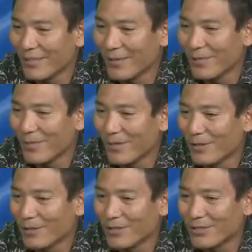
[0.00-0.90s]

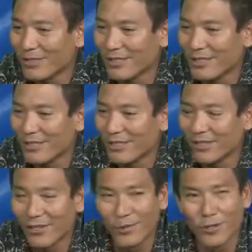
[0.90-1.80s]
help us, and
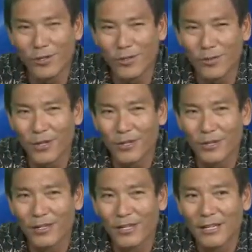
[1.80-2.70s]
the community around